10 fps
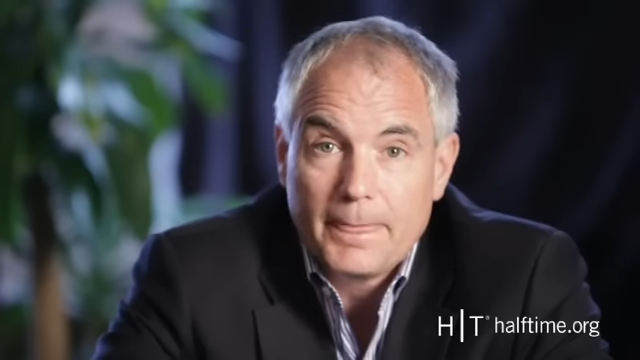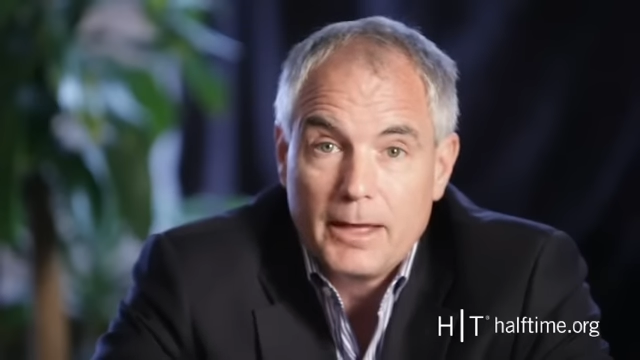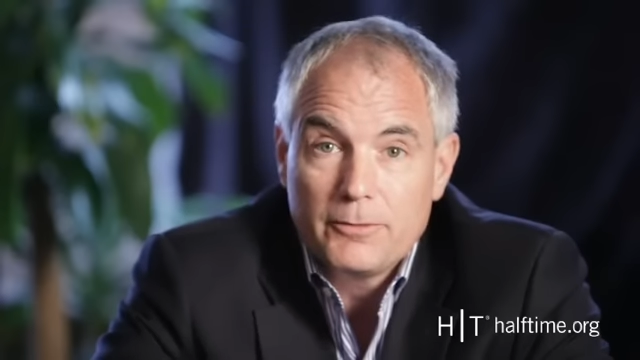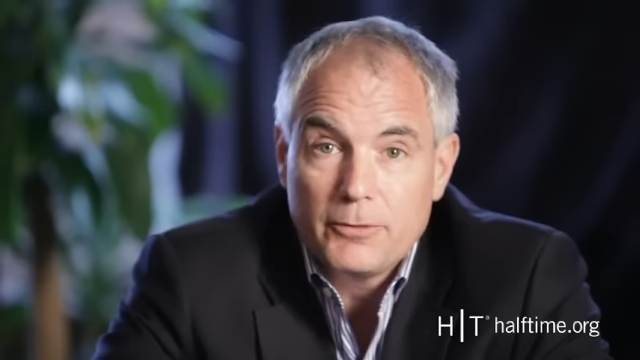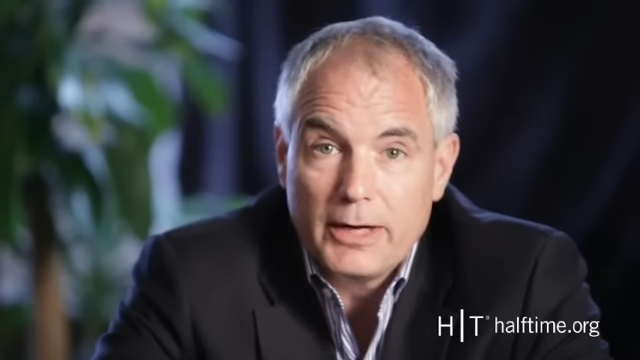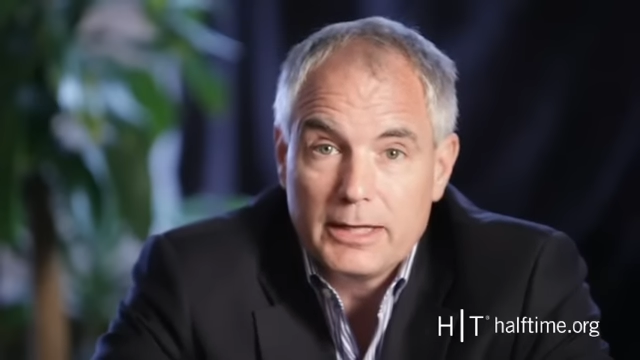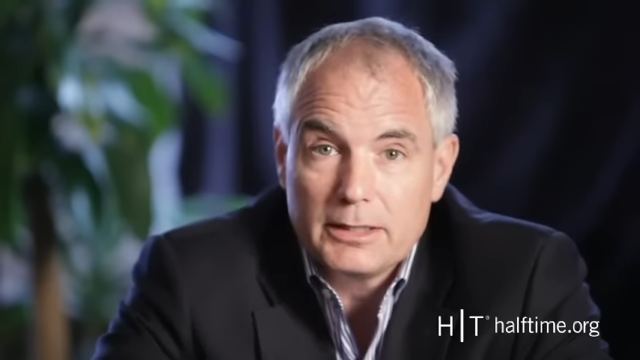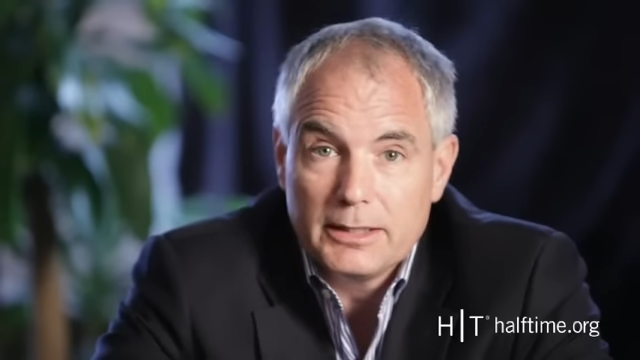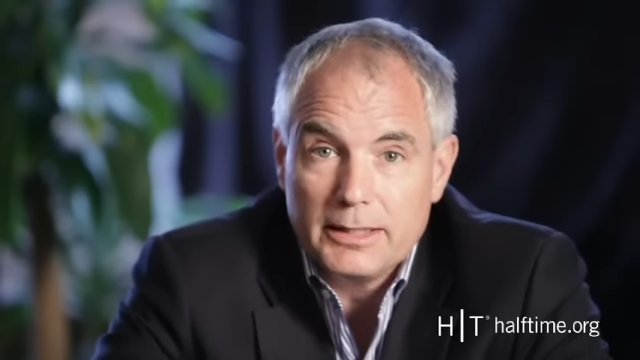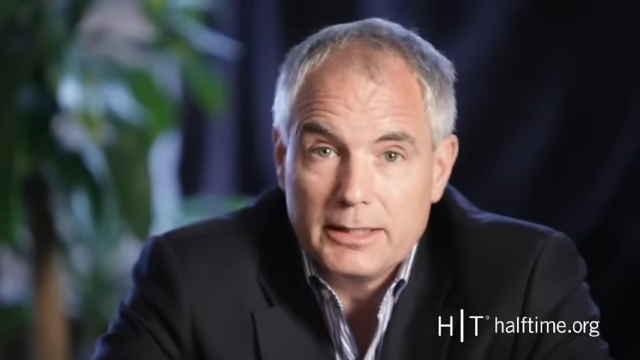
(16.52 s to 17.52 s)
And
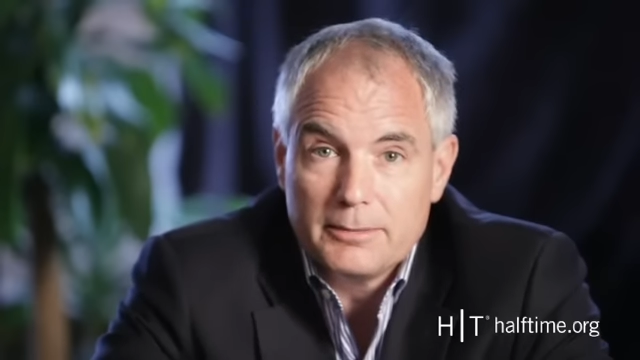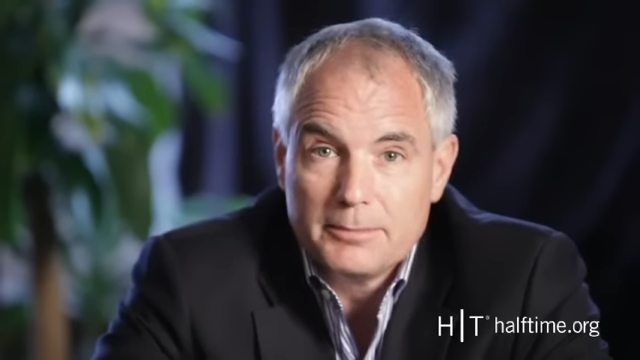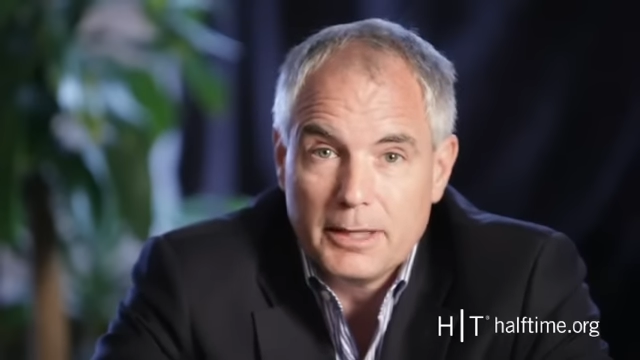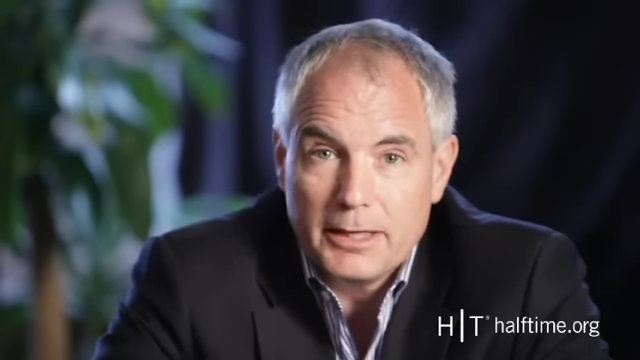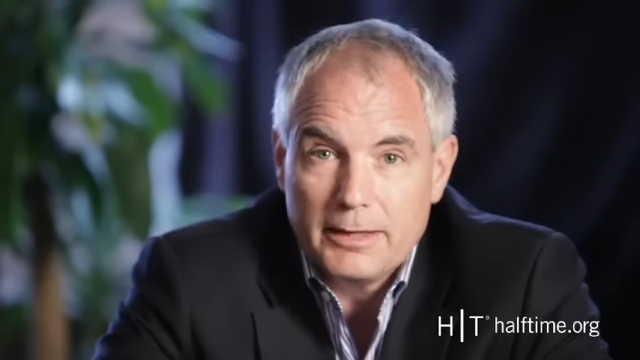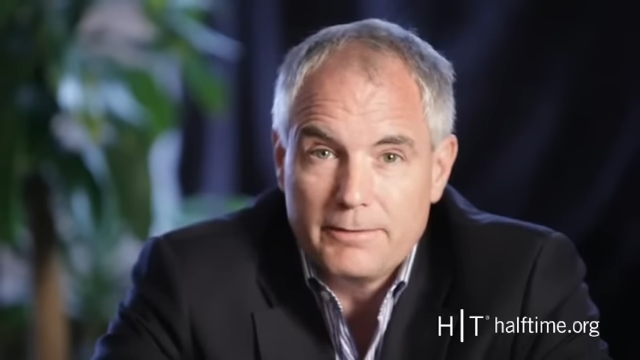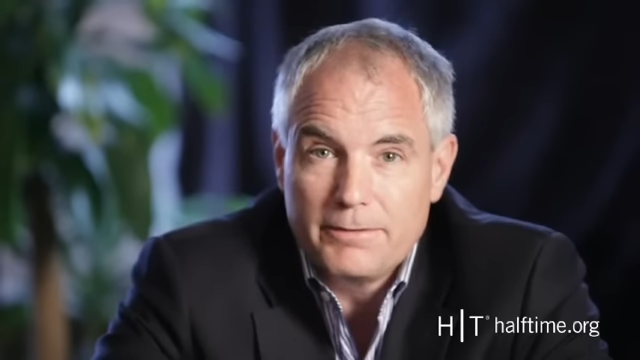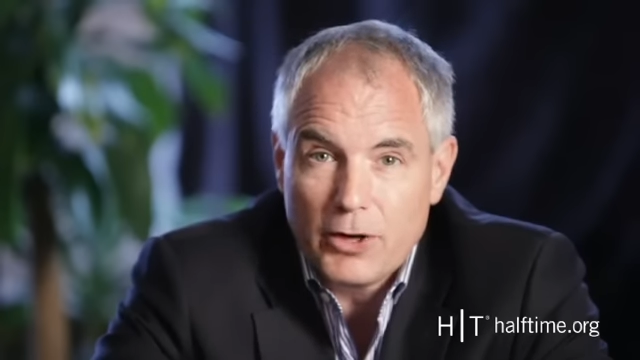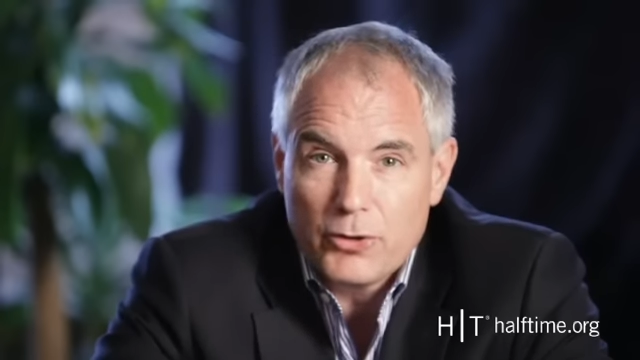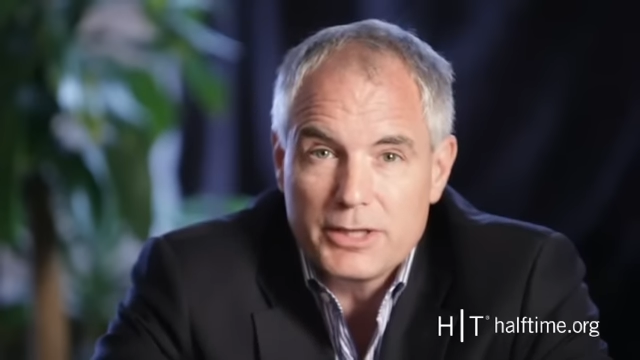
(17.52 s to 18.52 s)
frankly, money
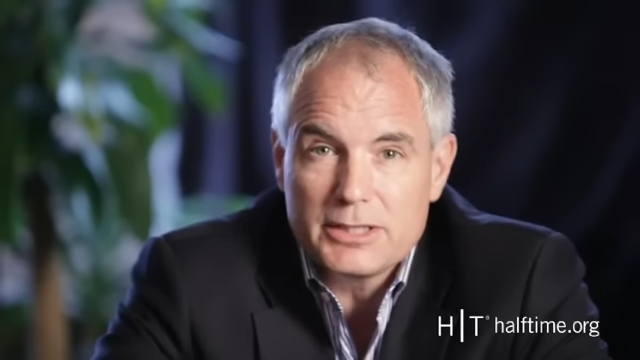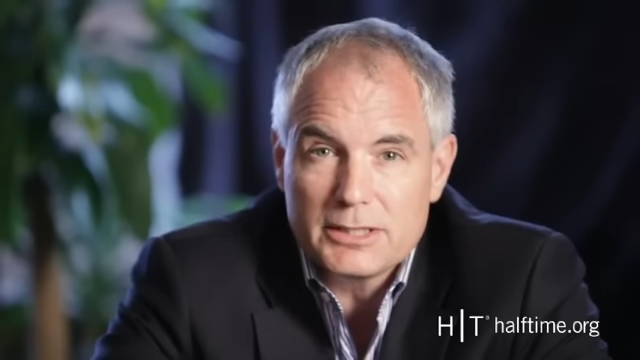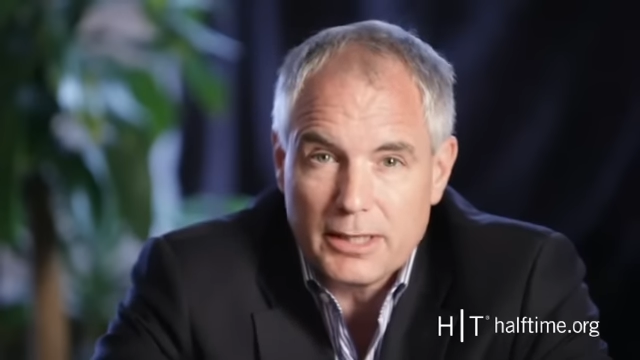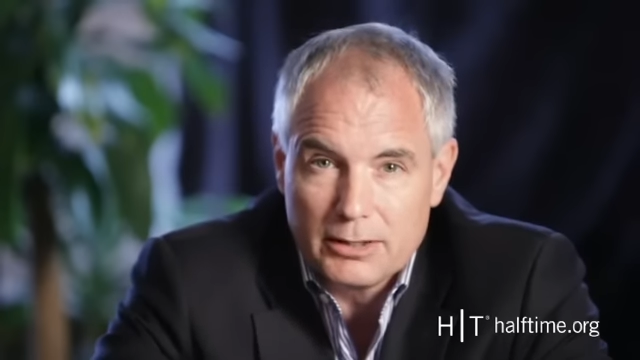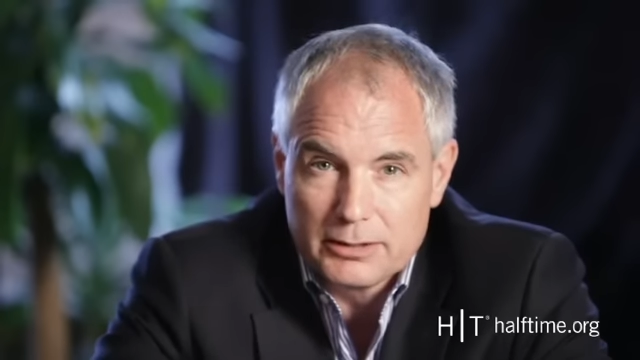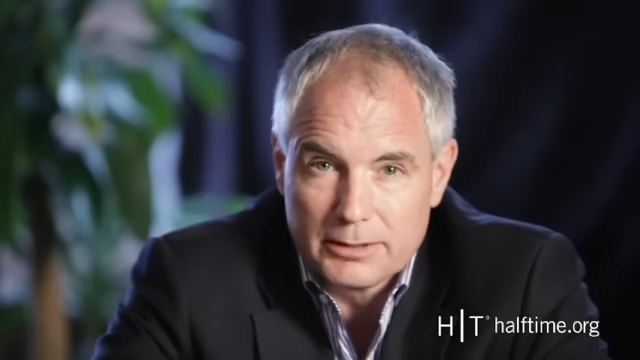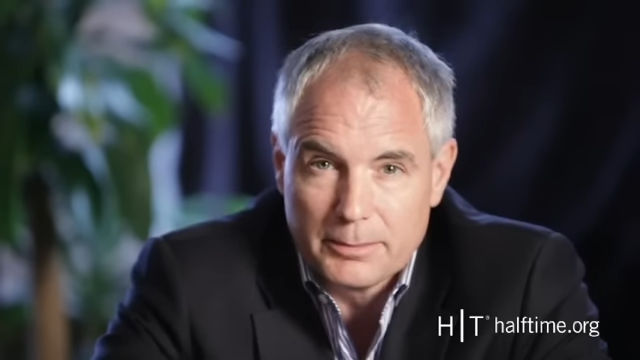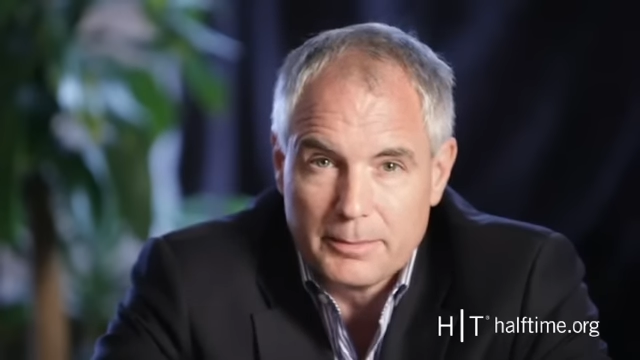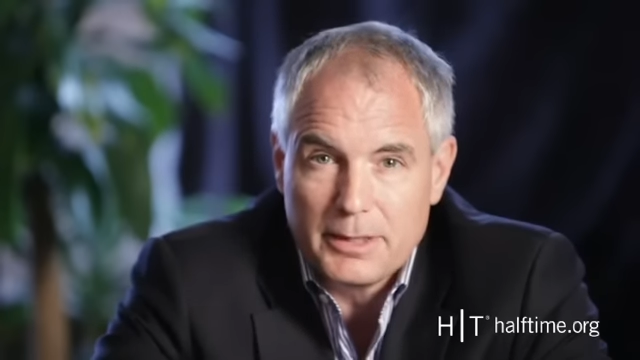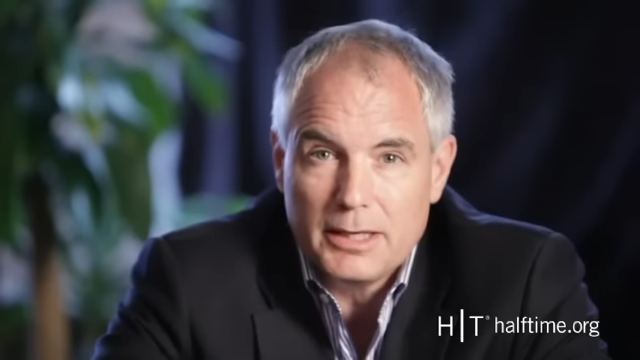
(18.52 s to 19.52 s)
very
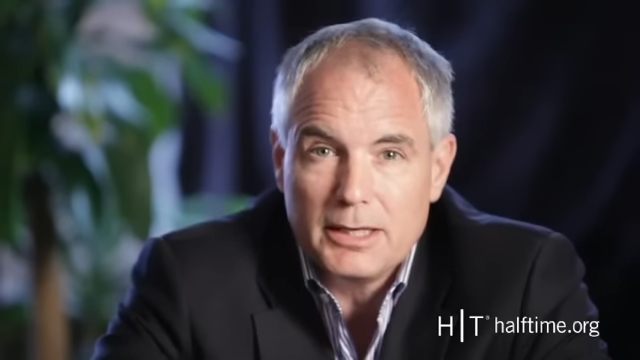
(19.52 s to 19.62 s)
seldom